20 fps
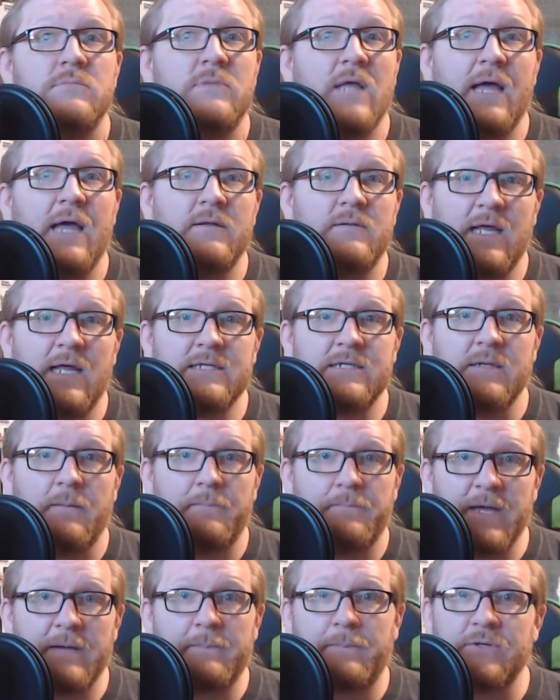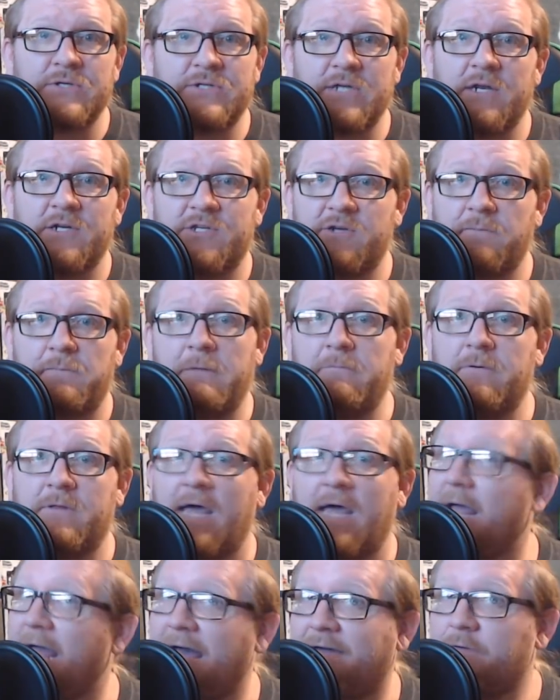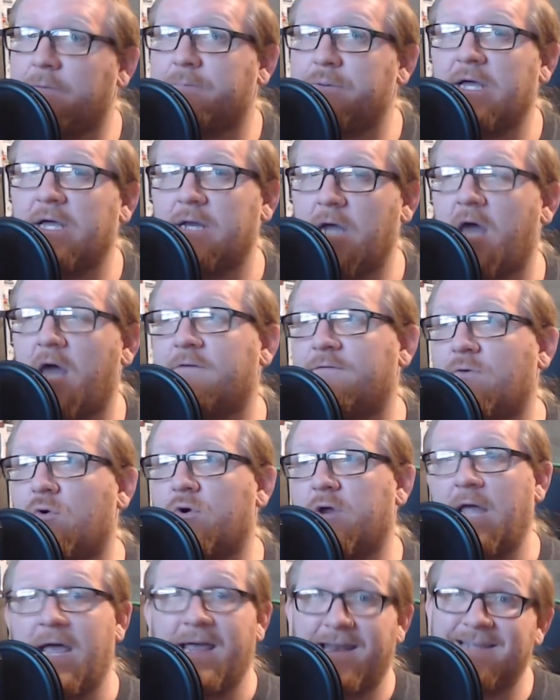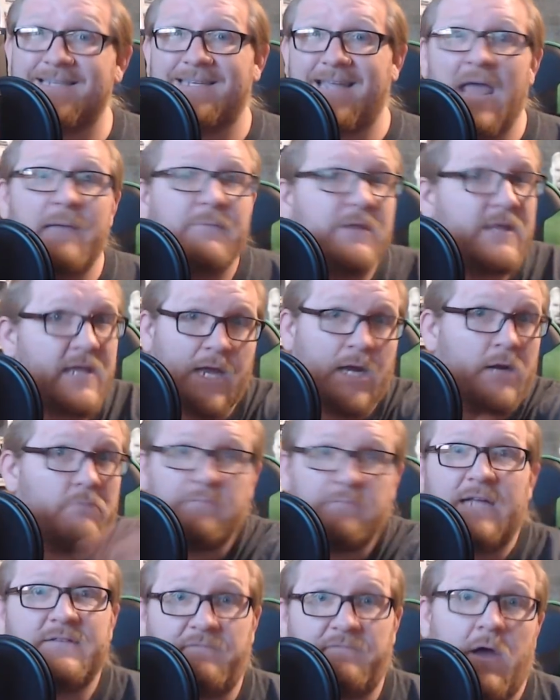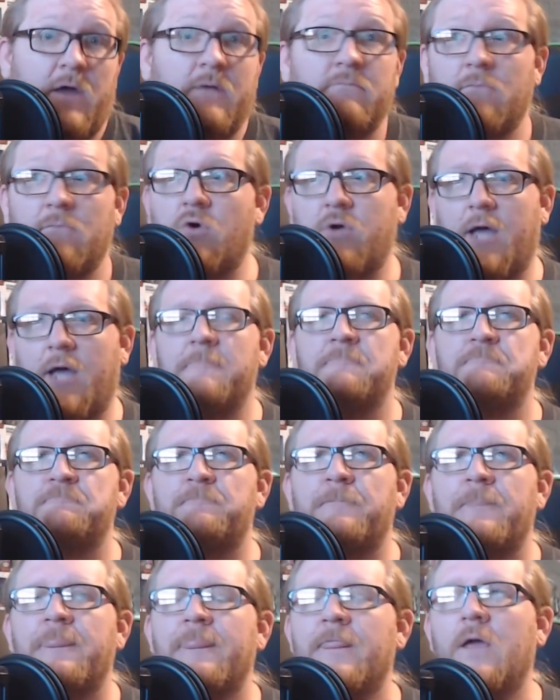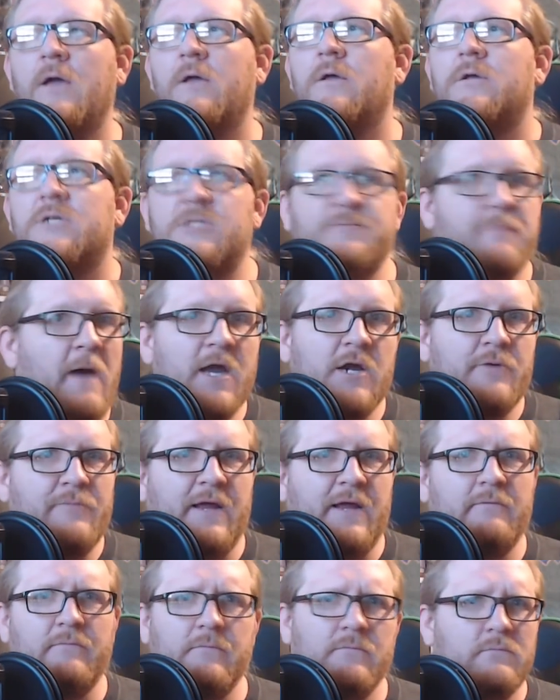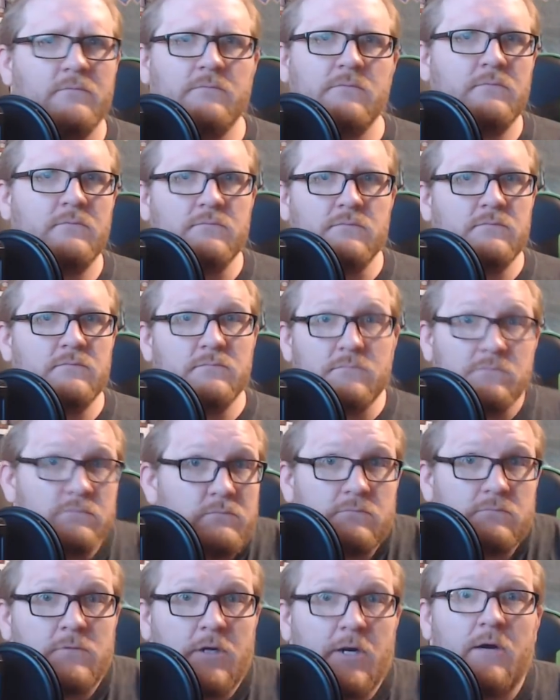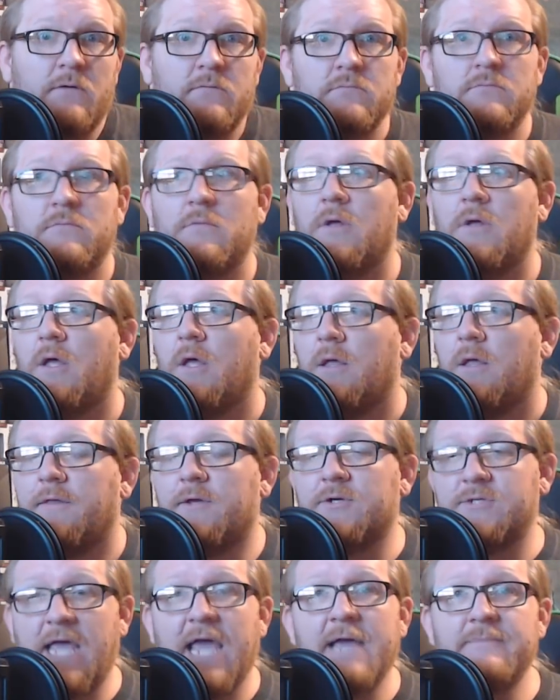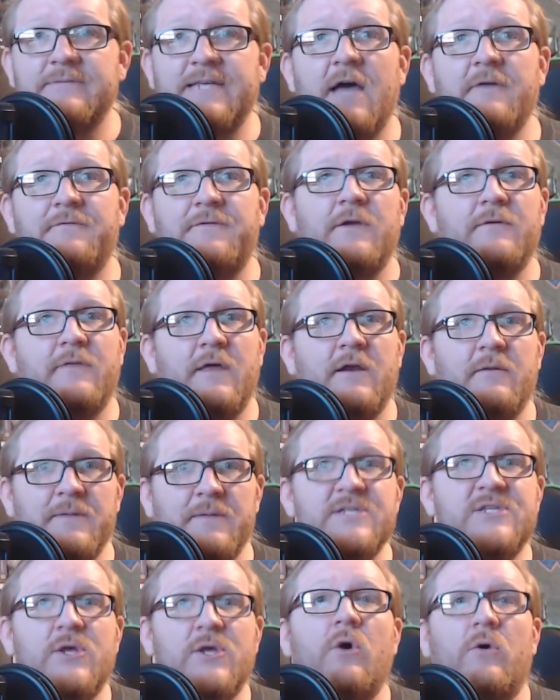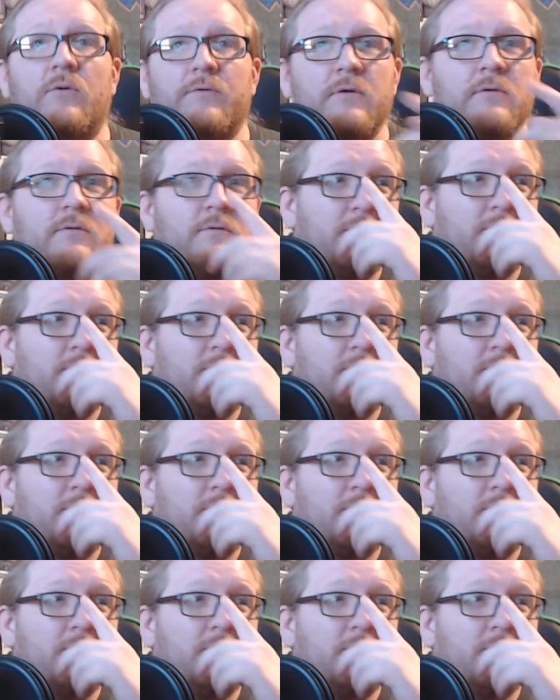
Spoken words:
That's a big percentage of people that haven't played God of War yet. And it's Game of the Year. That's fine. Okay. Spider-Man. You know, there's games out there that have been sold.